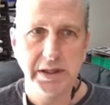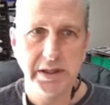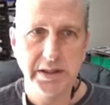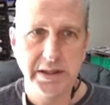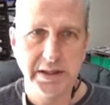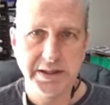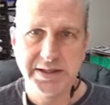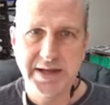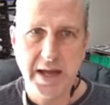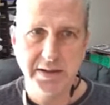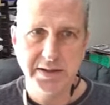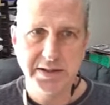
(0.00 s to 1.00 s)
It
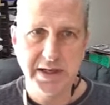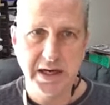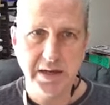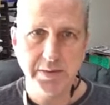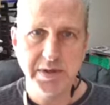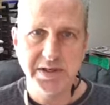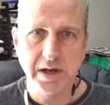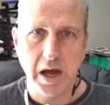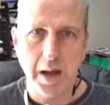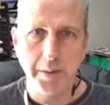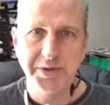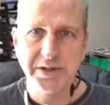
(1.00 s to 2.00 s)
sounds the same as the
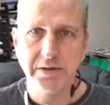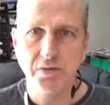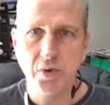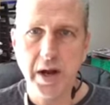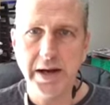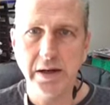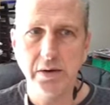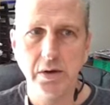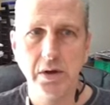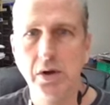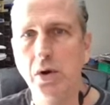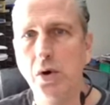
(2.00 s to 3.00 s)
opposite of right
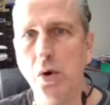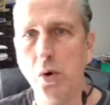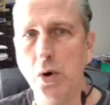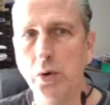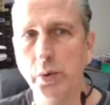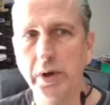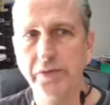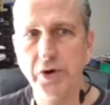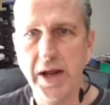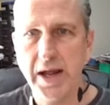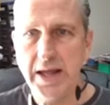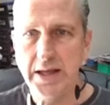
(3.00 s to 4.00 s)
or one of
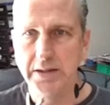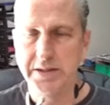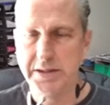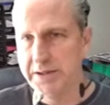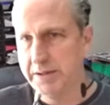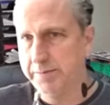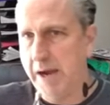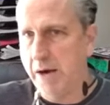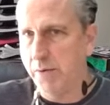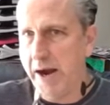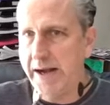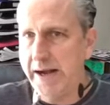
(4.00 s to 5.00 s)
your hands. This is
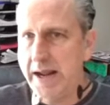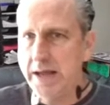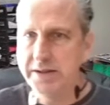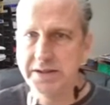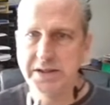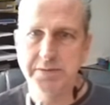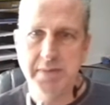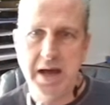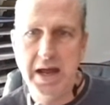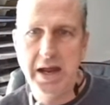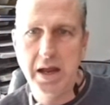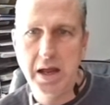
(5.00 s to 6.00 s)
my right hand, this is
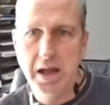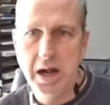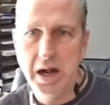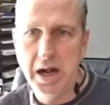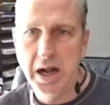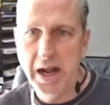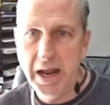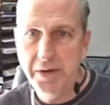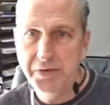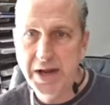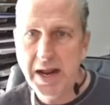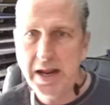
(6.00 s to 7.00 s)
my
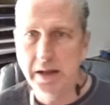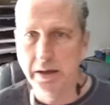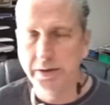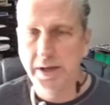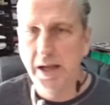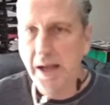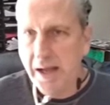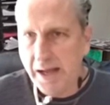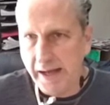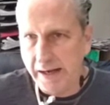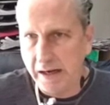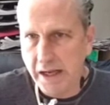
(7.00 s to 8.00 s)
left hand.
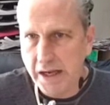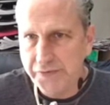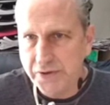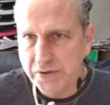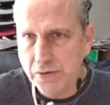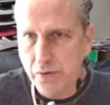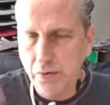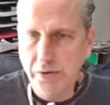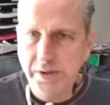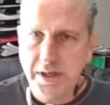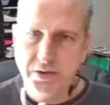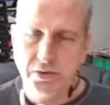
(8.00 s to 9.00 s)
I left the
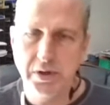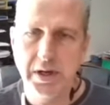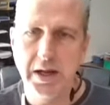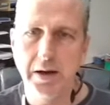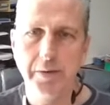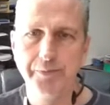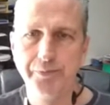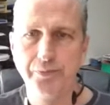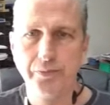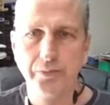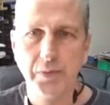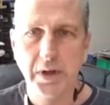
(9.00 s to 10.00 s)
school yesterday.
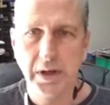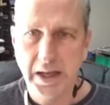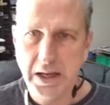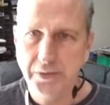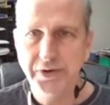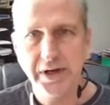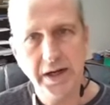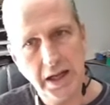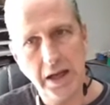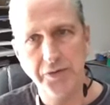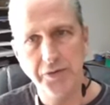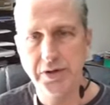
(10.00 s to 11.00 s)
Left and
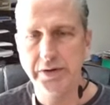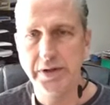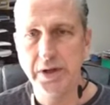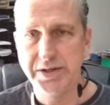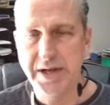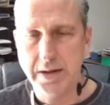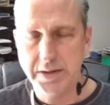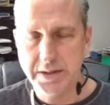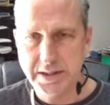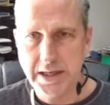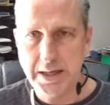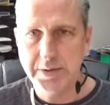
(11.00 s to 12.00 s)
left. They sound
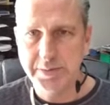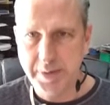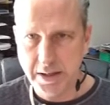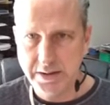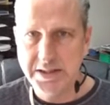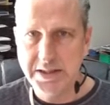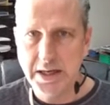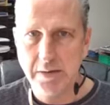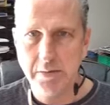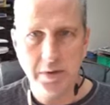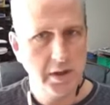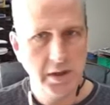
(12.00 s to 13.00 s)
the same, spell the
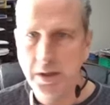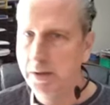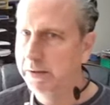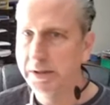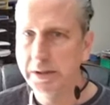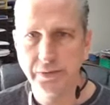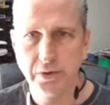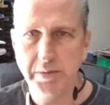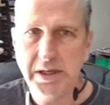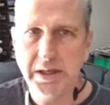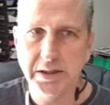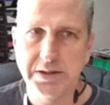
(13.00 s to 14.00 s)
same, different
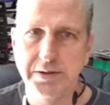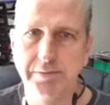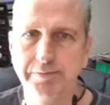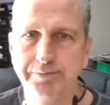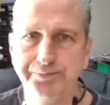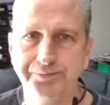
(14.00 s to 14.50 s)
meanings.